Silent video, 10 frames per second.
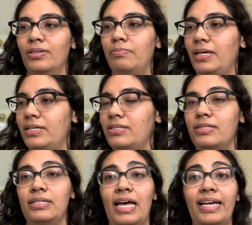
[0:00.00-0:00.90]
But
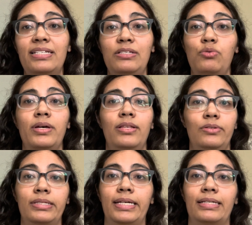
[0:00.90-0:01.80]
I guess it's one of
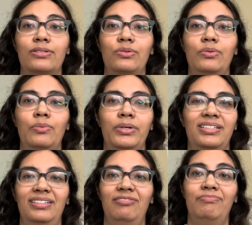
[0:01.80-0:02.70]
those things.
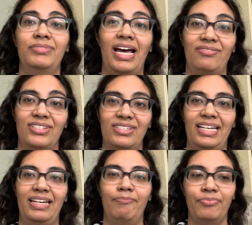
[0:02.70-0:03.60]
We'll have to see.